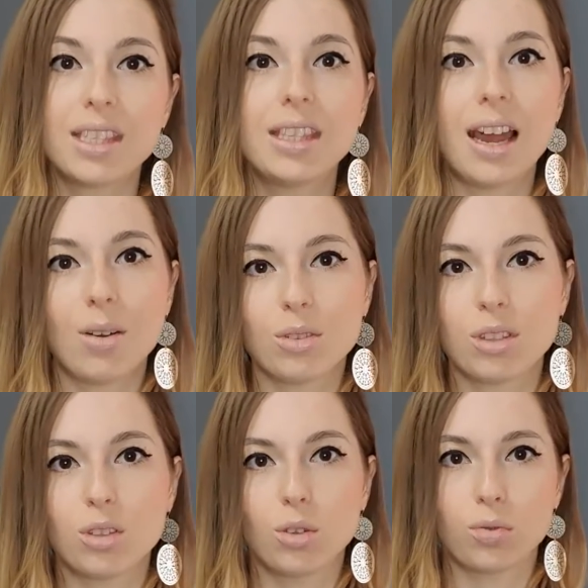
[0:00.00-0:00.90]

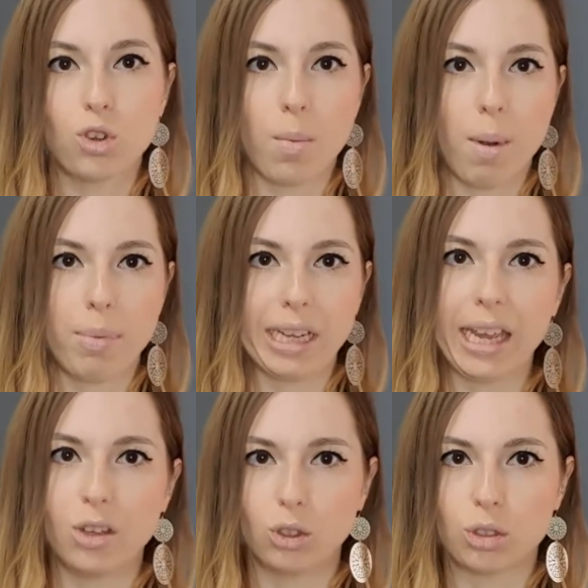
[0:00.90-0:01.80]
thousands of job
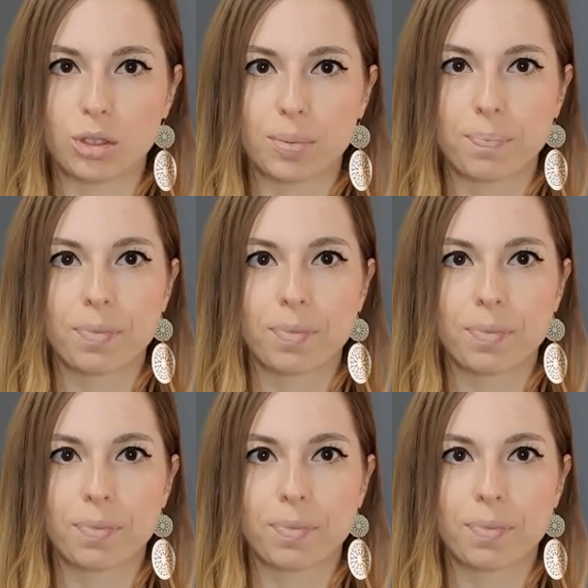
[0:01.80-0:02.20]
applications.